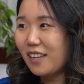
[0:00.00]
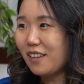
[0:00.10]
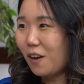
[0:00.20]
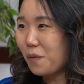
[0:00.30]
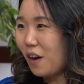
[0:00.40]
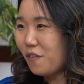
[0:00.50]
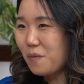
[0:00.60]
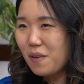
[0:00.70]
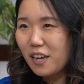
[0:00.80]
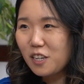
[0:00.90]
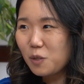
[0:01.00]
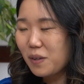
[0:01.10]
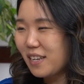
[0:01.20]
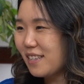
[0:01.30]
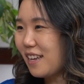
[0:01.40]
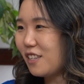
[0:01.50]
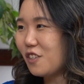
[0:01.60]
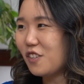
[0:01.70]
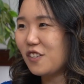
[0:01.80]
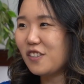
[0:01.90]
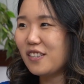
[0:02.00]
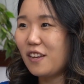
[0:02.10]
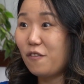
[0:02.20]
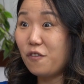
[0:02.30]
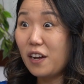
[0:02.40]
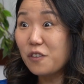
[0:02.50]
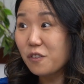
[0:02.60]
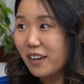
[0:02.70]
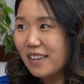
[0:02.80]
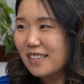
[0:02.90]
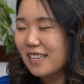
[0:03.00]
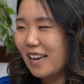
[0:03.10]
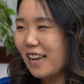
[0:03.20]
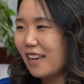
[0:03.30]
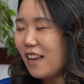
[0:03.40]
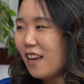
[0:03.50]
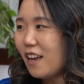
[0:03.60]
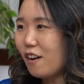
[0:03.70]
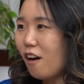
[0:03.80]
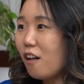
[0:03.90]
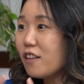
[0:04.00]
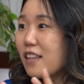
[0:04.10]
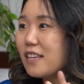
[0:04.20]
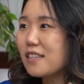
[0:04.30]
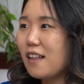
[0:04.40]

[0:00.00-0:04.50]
and nonprofit management essentials and fundraising, and all of these